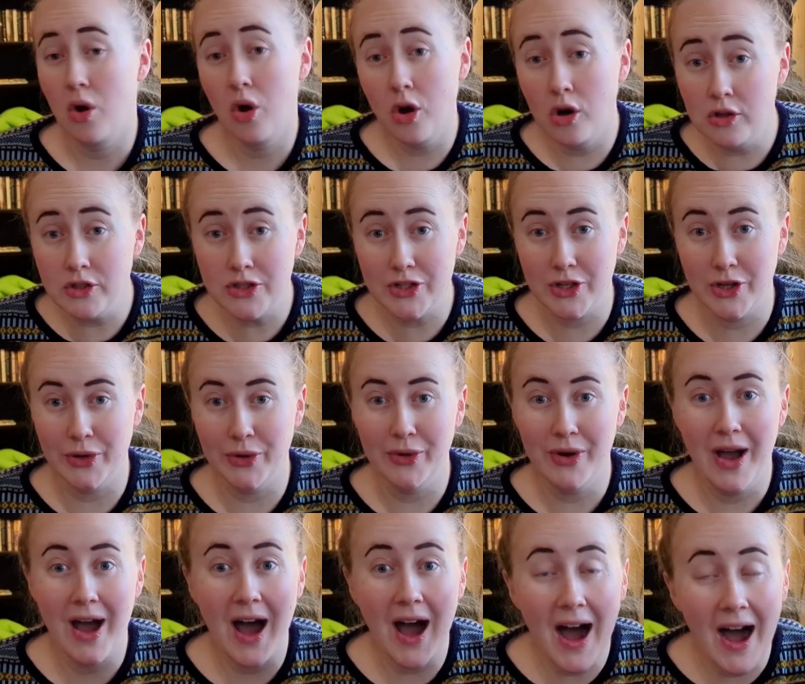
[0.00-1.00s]
Also,
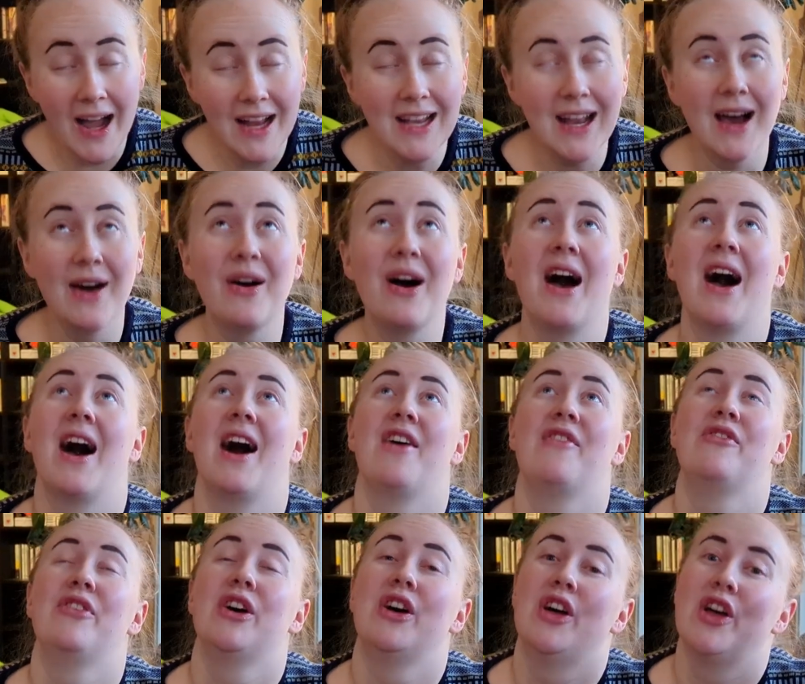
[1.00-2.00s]
I now
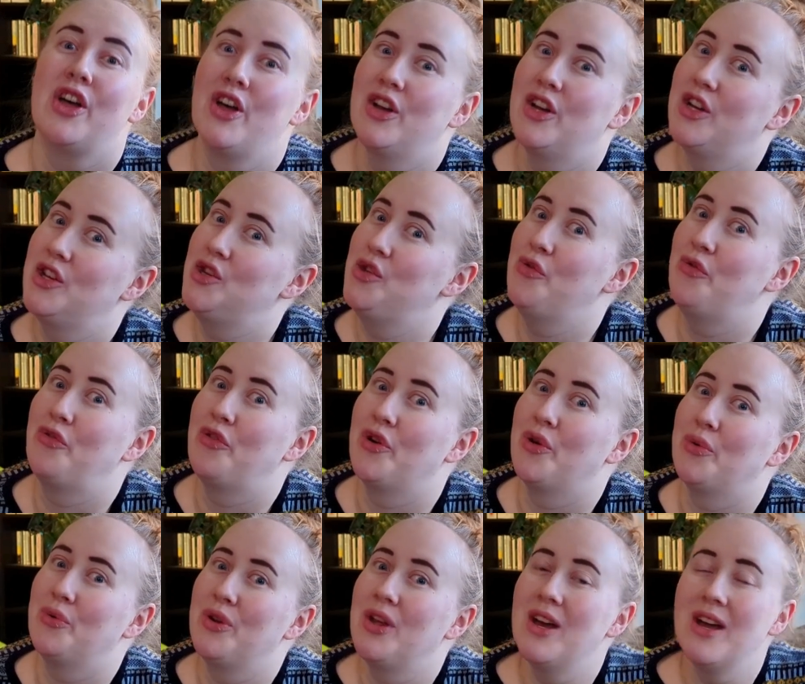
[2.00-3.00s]
have a new
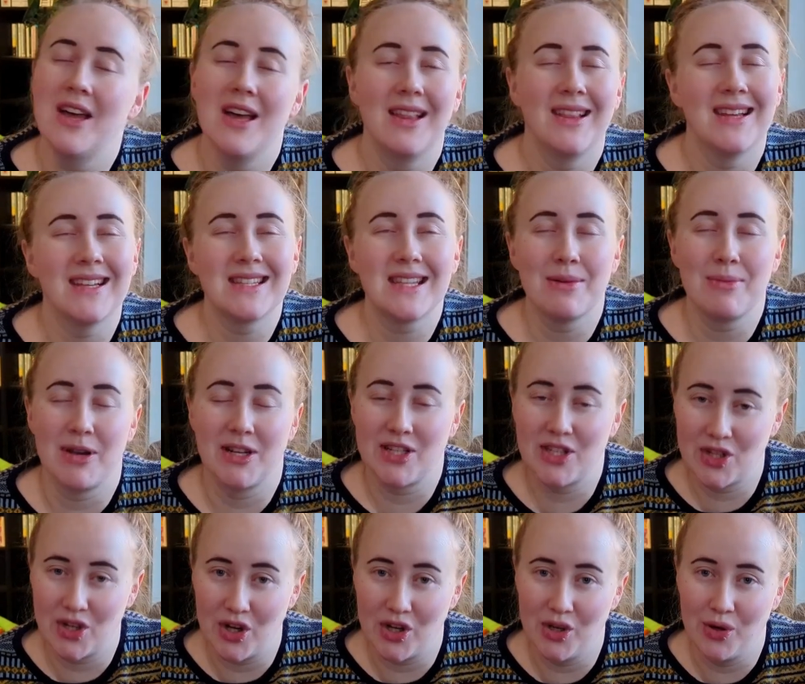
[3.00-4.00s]
phone. Last time I
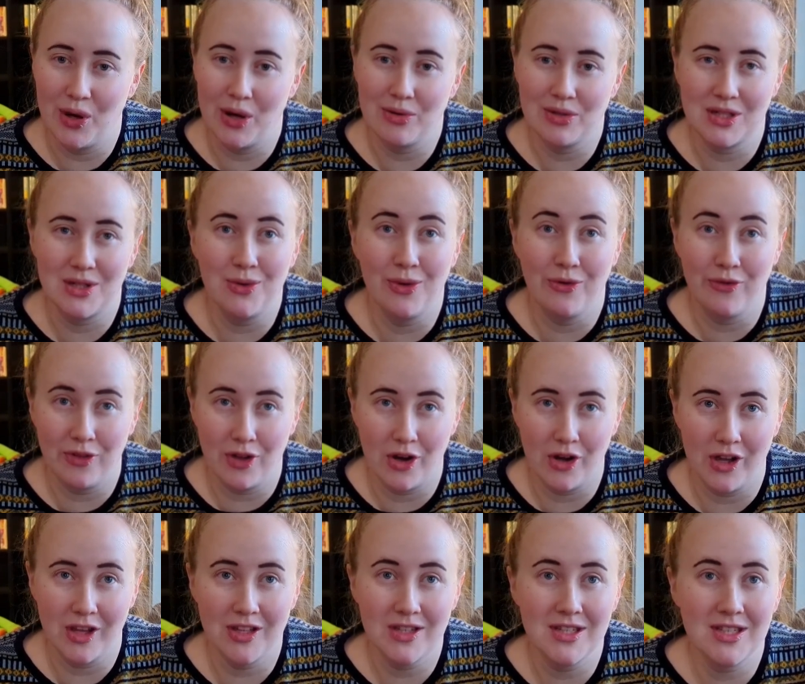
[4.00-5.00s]
saw you, I was doing
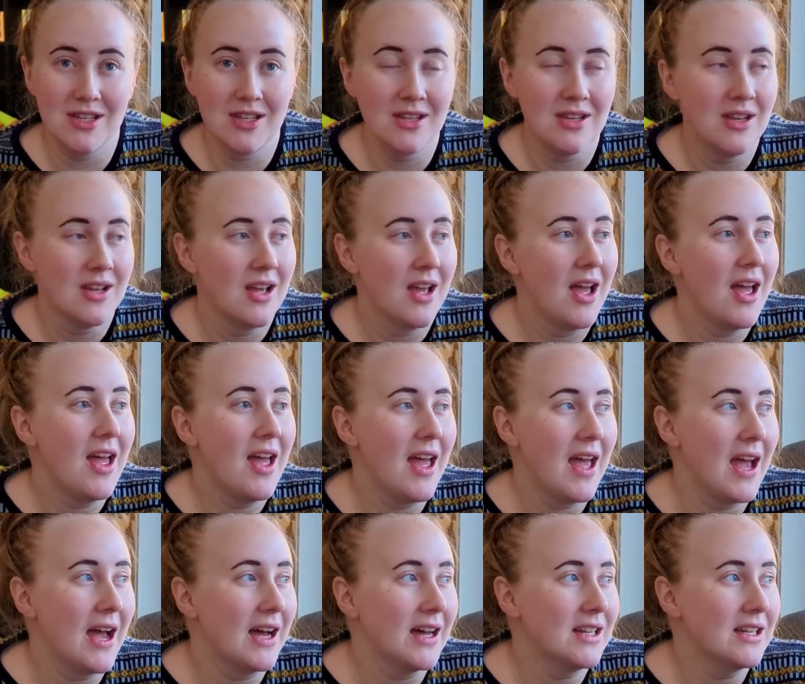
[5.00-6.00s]
Vlogist,
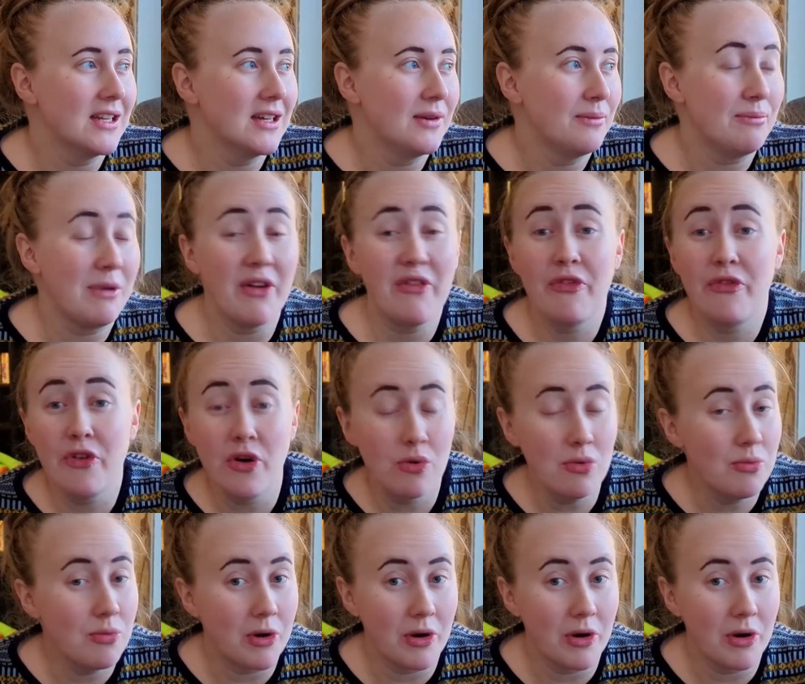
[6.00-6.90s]
and my phone